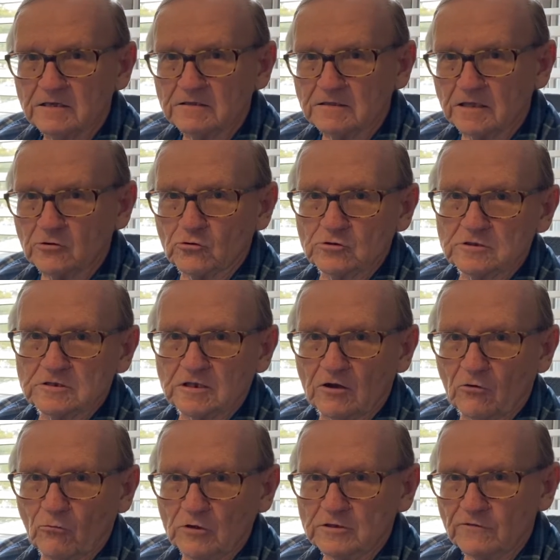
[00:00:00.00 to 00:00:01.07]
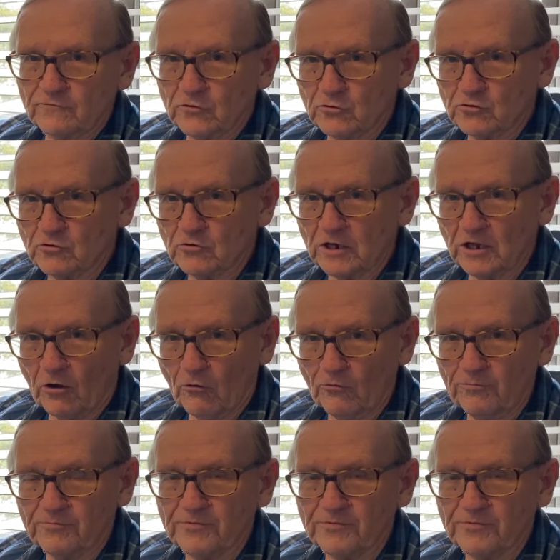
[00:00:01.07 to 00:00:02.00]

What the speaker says: They couldn't tell what the future held.